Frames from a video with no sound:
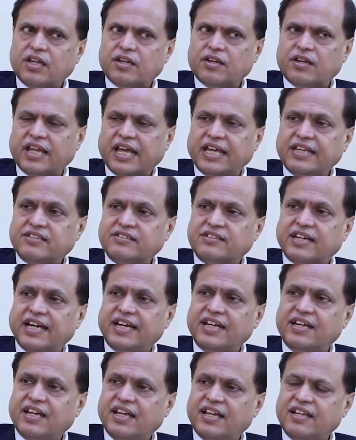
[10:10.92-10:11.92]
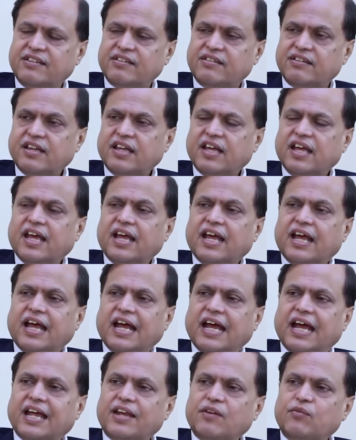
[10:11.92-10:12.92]
there are NICE guidelines,
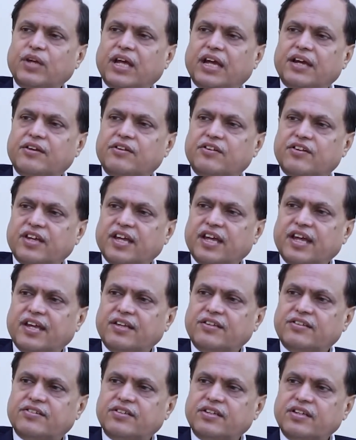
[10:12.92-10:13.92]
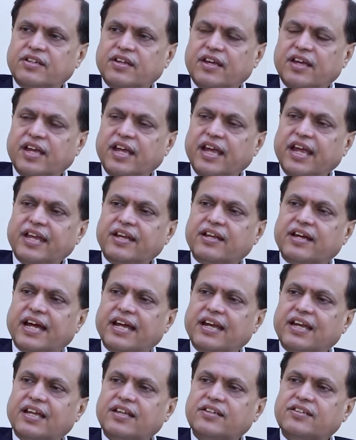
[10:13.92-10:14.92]
and we had J N C eight
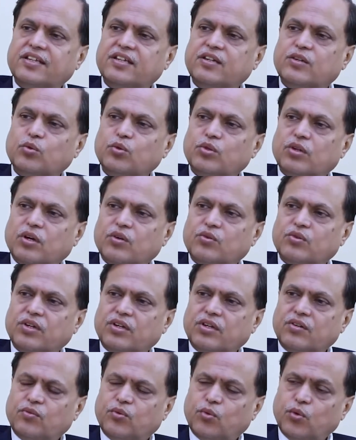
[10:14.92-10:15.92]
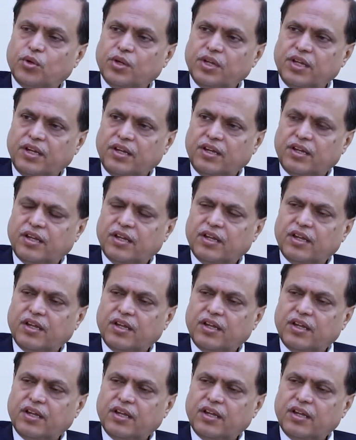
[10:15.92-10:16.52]
guidelines in two thousand fourteen.